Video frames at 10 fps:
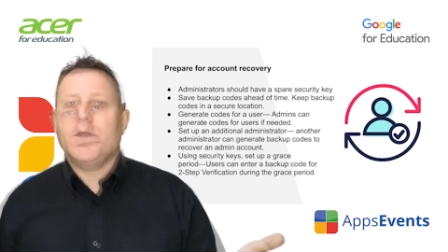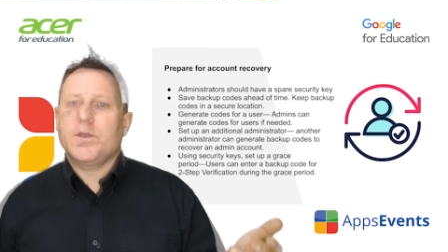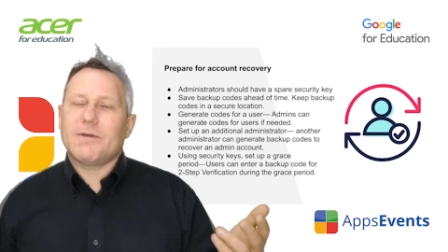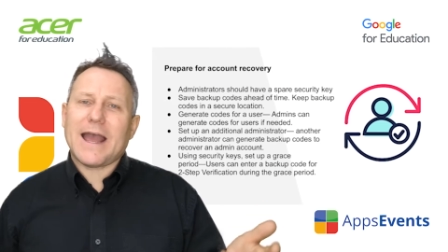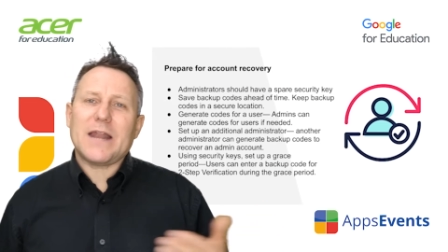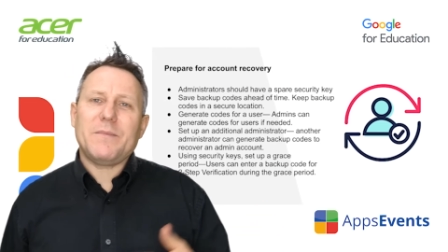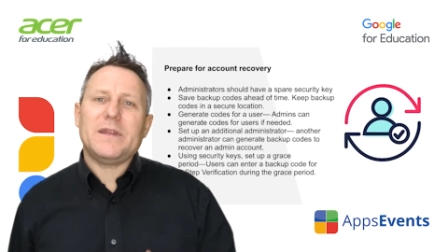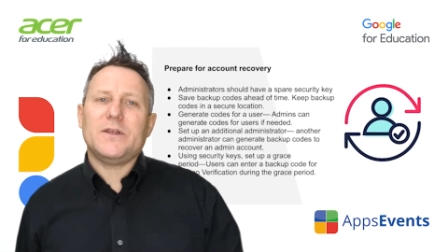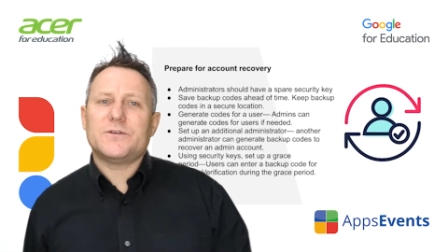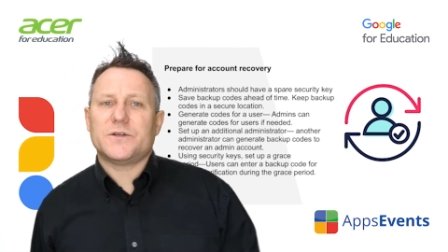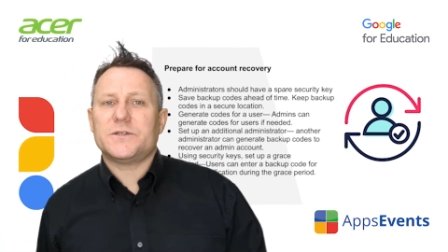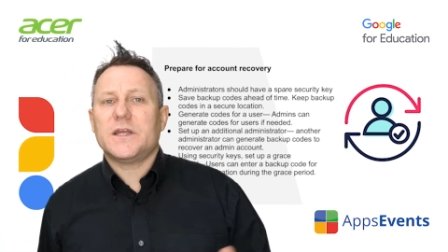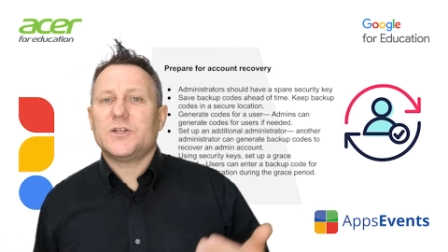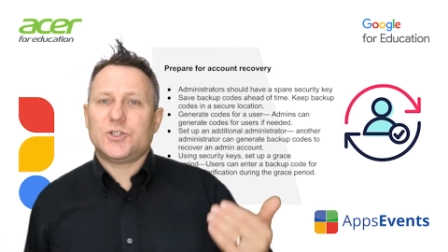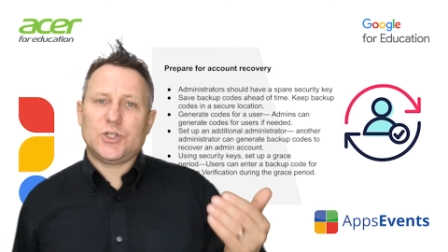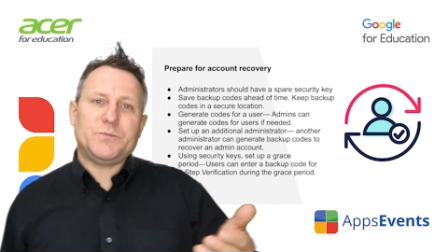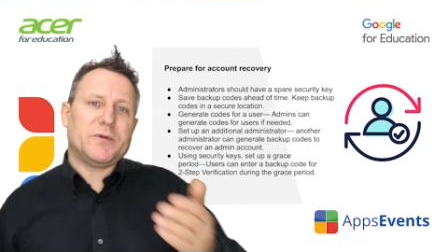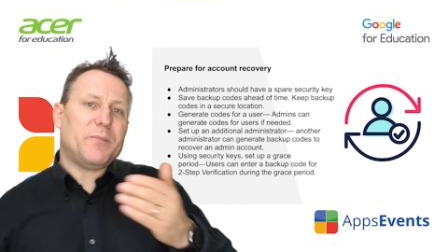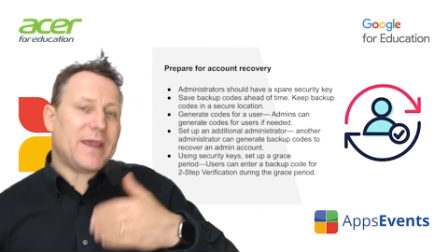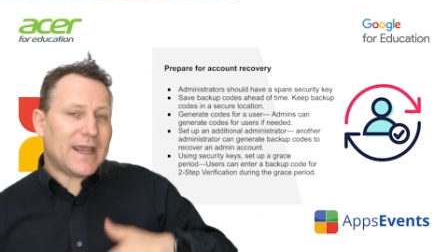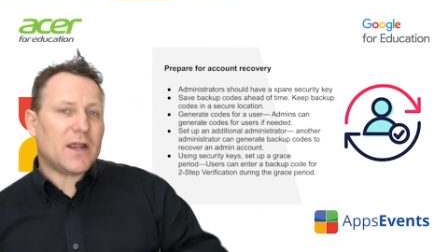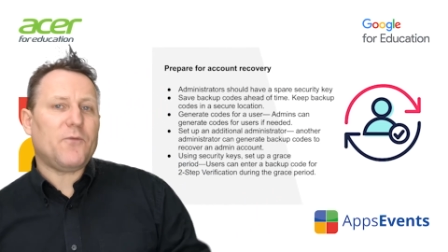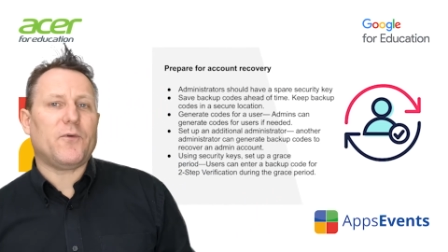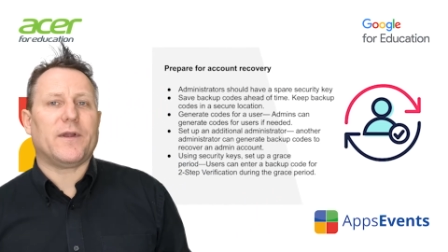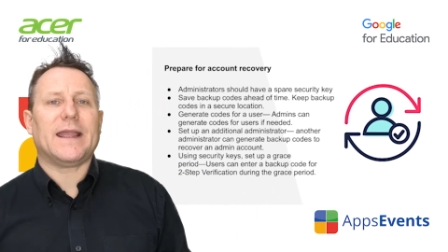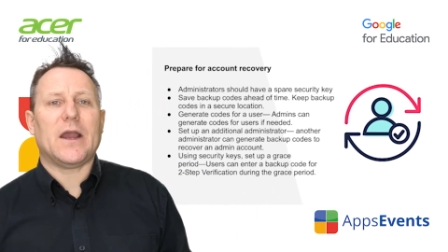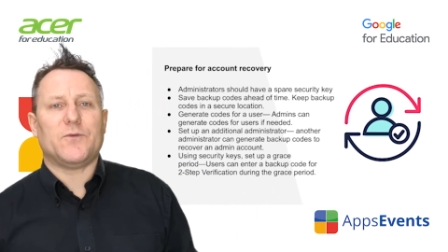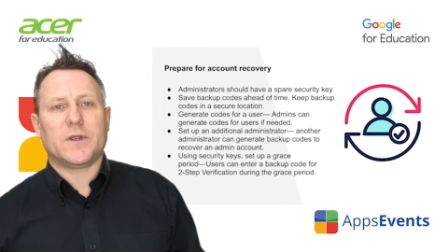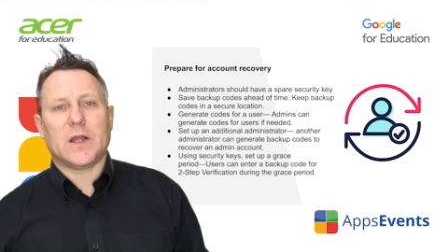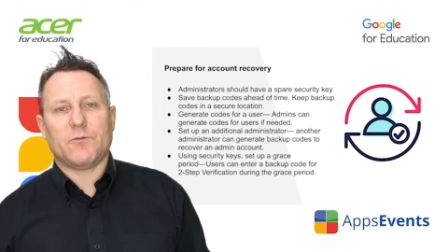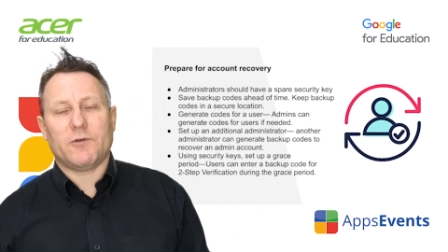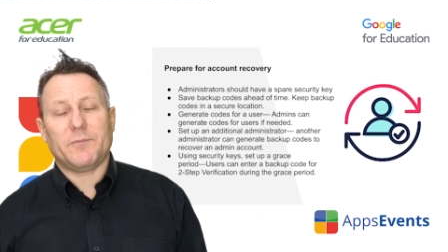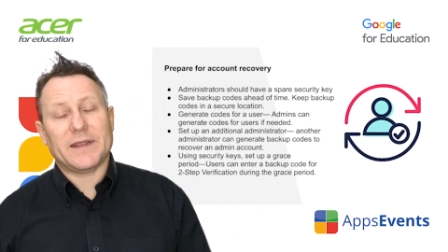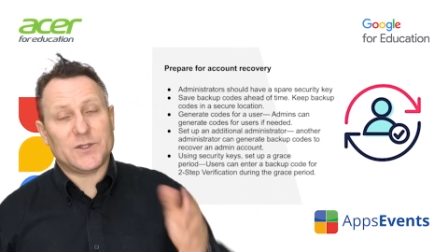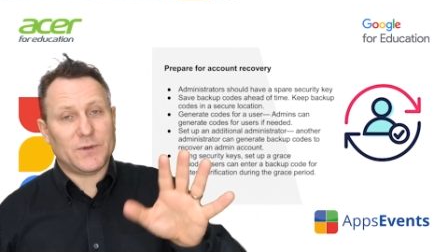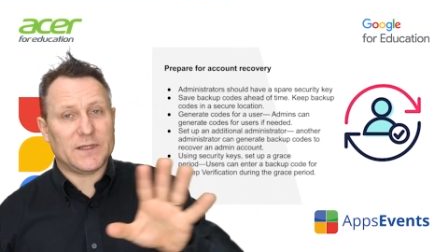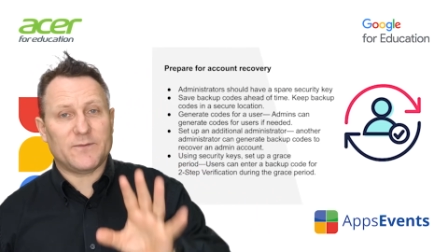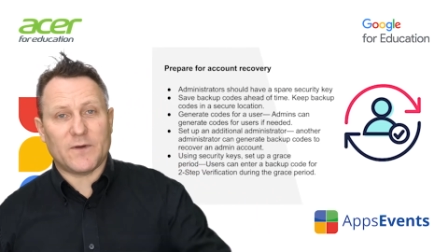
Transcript: your admin users should prepare for account recovery by doing the